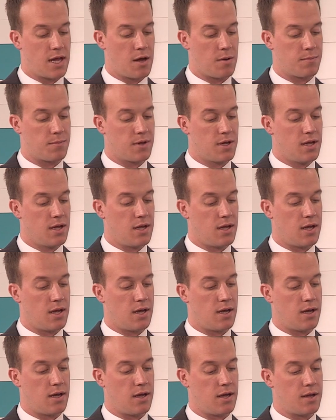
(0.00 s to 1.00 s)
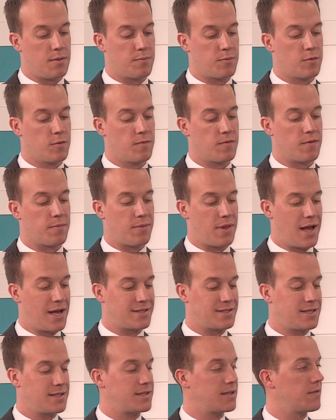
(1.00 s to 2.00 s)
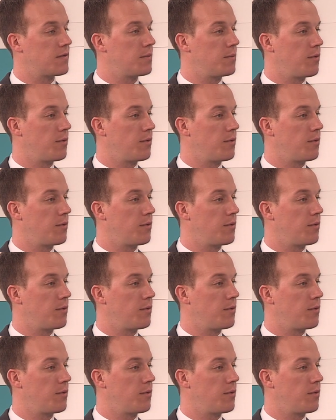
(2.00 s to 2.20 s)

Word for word: help uh, improve the plasticity of the